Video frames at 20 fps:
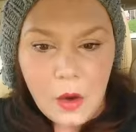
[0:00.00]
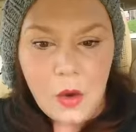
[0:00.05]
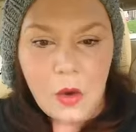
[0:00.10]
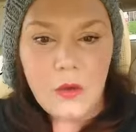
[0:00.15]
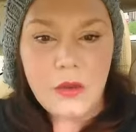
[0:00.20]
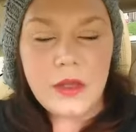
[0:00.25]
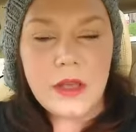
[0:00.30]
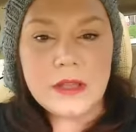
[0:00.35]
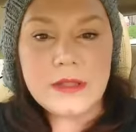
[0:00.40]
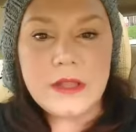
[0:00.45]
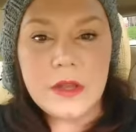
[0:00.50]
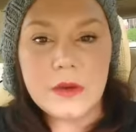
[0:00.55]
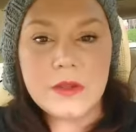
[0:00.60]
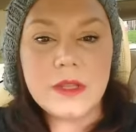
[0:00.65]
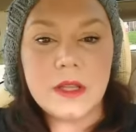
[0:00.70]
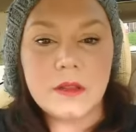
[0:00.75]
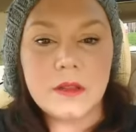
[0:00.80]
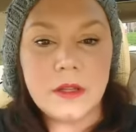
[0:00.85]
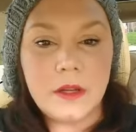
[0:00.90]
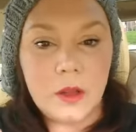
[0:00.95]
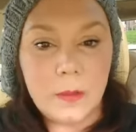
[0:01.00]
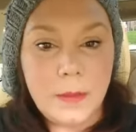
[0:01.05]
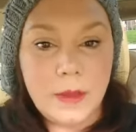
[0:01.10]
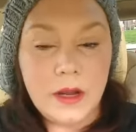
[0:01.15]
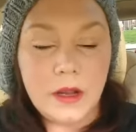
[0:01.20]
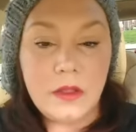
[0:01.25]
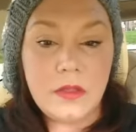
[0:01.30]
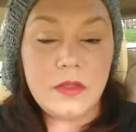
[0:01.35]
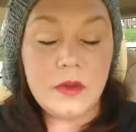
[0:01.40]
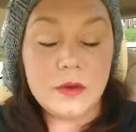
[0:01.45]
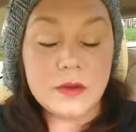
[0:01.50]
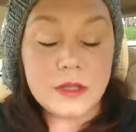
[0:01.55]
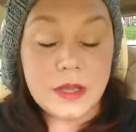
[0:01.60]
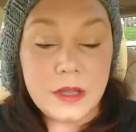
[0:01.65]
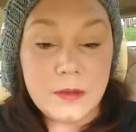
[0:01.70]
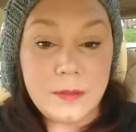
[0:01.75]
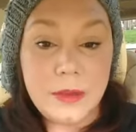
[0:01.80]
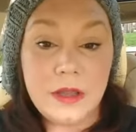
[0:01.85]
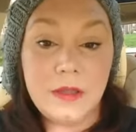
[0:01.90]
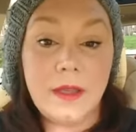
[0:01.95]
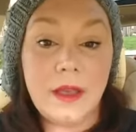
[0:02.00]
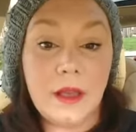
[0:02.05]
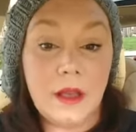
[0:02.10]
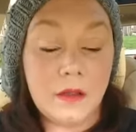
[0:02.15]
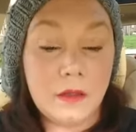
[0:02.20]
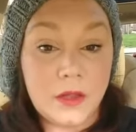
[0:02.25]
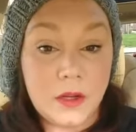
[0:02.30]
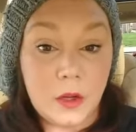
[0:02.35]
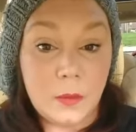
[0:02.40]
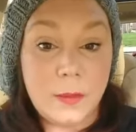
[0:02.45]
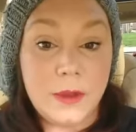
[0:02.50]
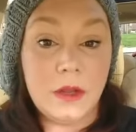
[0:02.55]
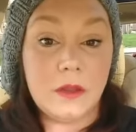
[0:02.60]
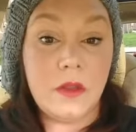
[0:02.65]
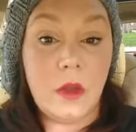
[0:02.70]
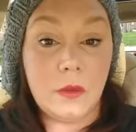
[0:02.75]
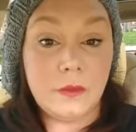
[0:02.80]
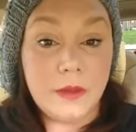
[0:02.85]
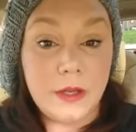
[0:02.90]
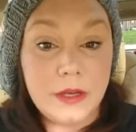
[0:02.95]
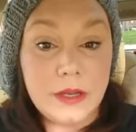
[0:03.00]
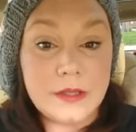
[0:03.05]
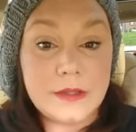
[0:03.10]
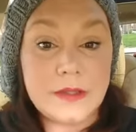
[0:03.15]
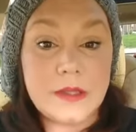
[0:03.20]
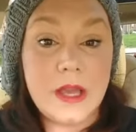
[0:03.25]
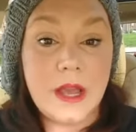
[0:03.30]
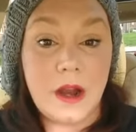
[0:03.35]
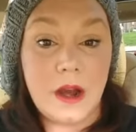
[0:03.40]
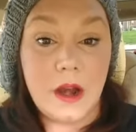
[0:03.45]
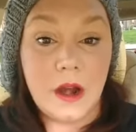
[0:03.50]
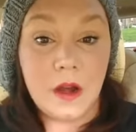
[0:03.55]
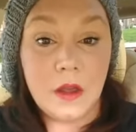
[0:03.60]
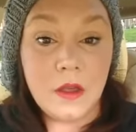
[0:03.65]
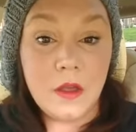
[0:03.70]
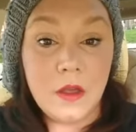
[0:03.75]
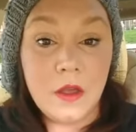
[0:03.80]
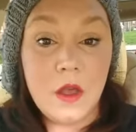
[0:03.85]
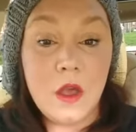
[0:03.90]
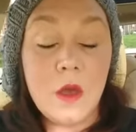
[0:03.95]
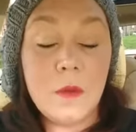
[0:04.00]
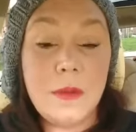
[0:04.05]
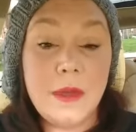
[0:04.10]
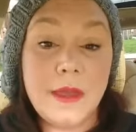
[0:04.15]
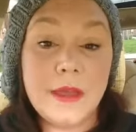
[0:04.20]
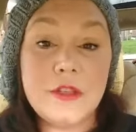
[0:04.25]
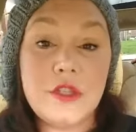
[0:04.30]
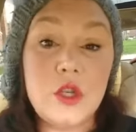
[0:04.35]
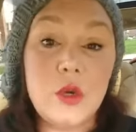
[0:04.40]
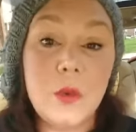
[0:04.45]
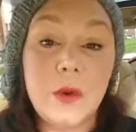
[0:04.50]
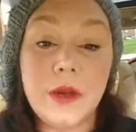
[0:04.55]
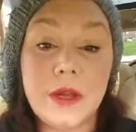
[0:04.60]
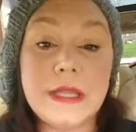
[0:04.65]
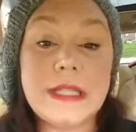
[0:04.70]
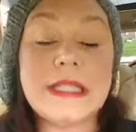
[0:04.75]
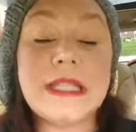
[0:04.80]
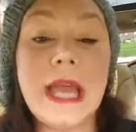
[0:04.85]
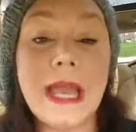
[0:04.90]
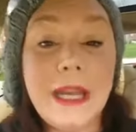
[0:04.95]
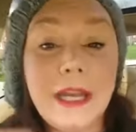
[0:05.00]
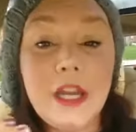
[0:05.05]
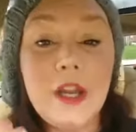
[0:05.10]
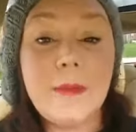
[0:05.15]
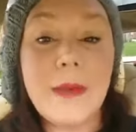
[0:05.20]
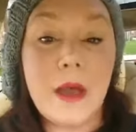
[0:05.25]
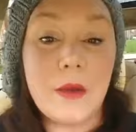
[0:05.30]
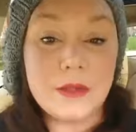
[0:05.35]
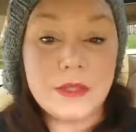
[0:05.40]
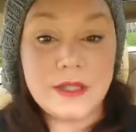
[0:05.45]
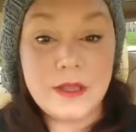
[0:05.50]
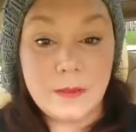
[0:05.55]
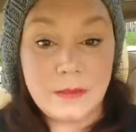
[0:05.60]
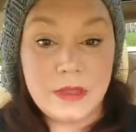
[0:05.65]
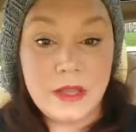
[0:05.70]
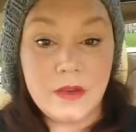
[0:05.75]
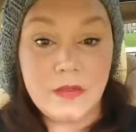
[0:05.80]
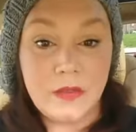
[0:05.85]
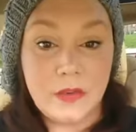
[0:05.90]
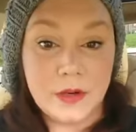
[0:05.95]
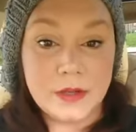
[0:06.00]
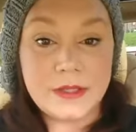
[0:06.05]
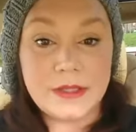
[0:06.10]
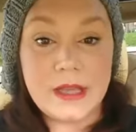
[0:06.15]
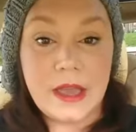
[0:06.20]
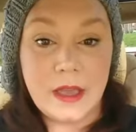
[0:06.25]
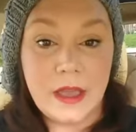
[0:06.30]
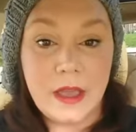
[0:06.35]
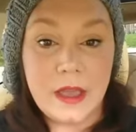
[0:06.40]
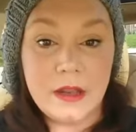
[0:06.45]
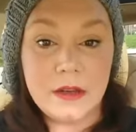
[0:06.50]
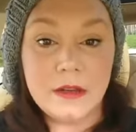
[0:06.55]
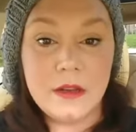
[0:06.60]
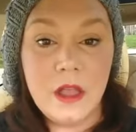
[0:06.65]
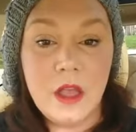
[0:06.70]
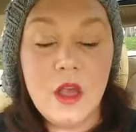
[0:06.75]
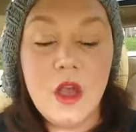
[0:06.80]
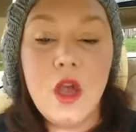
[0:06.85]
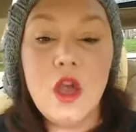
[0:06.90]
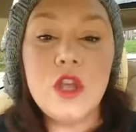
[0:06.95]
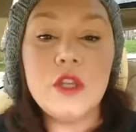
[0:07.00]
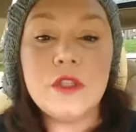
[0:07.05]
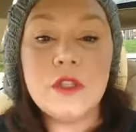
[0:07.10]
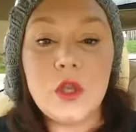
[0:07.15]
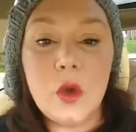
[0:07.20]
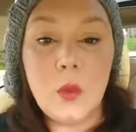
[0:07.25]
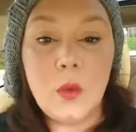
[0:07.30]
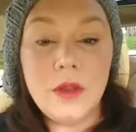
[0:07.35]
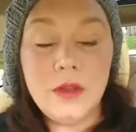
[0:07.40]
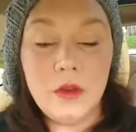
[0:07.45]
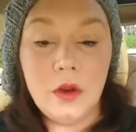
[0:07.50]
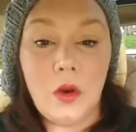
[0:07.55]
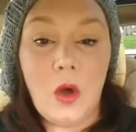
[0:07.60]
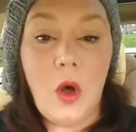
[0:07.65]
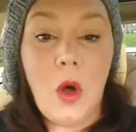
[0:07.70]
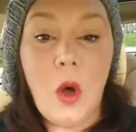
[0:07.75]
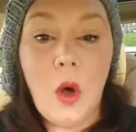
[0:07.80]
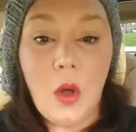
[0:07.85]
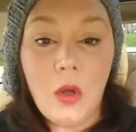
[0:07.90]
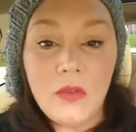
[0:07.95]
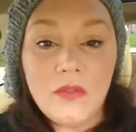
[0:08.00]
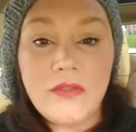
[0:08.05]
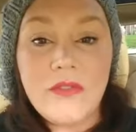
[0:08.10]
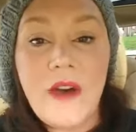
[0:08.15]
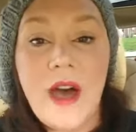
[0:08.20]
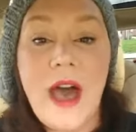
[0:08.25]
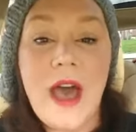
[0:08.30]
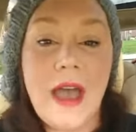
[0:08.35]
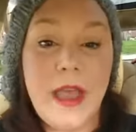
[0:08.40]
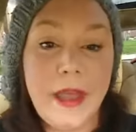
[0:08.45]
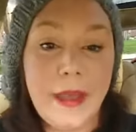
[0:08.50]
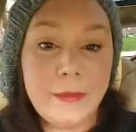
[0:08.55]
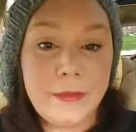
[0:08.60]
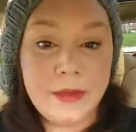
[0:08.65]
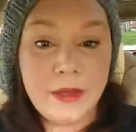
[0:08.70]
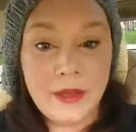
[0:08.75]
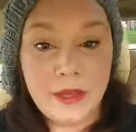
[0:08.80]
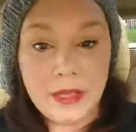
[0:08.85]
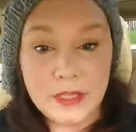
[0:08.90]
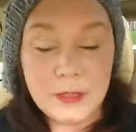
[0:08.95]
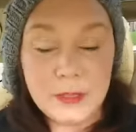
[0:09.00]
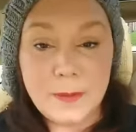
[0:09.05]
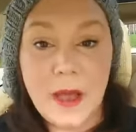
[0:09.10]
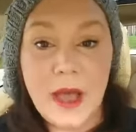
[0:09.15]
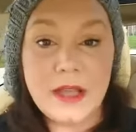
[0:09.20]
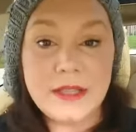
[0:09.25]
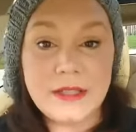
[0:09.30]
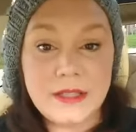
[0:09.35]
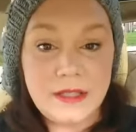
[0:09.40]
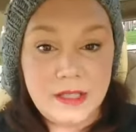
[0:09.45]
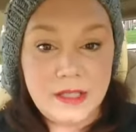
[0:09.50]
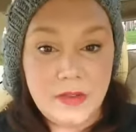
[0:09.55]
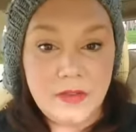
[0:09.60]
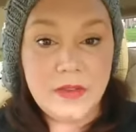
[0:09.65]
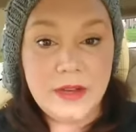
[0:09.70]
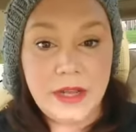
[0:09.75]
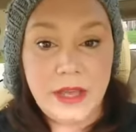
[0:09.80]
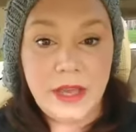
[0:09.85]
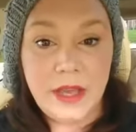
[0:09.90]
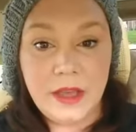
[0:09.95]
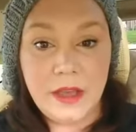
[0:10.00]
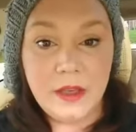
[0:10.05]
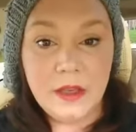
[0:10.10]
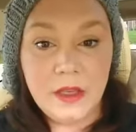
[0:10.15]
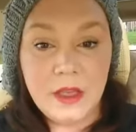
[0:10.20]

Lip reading: There can be like a little bit of loneliness there because you were excited about something for a second. So when your whole vibe is positivity,